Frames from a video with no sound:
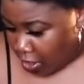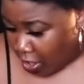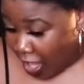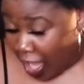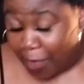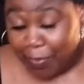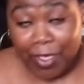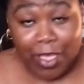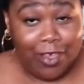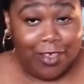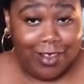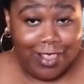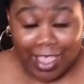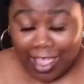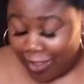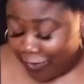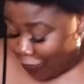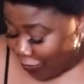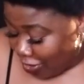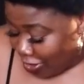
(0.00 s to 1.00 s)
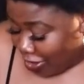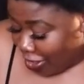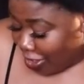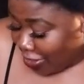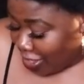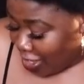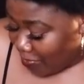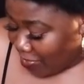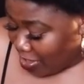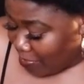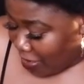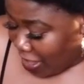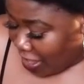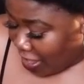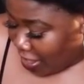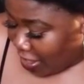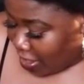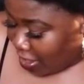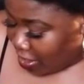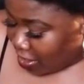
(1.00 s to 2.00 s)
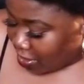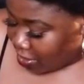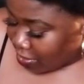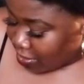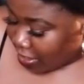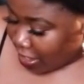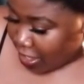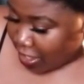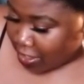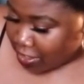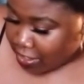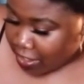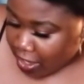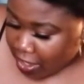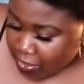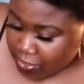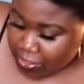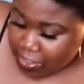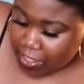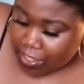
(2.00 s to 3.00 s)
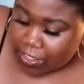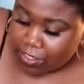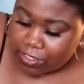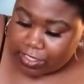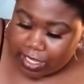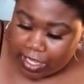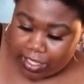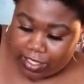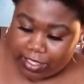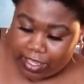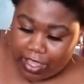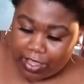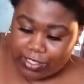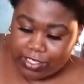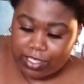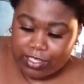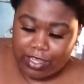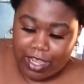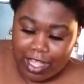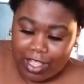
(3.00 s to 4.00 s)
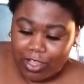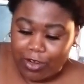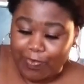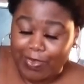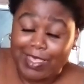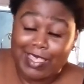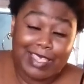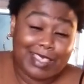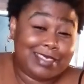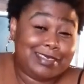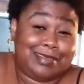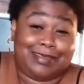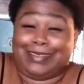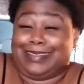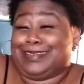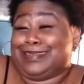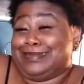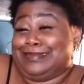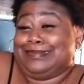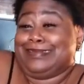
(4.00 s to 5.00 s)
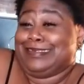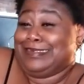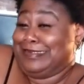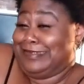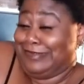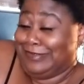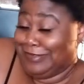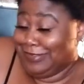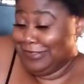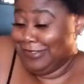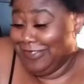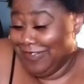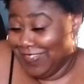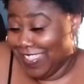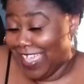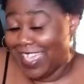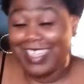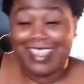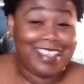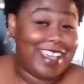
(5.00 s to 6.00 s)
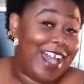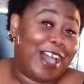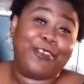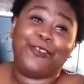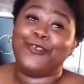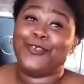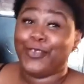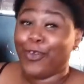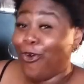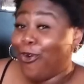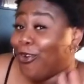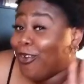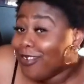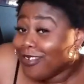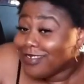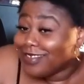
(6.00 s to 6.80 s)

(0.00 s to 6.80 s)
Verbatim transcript: I'm not gonna lie, for y'all that be buying $9,000, $10,000 plants, I don't know that, I don't know.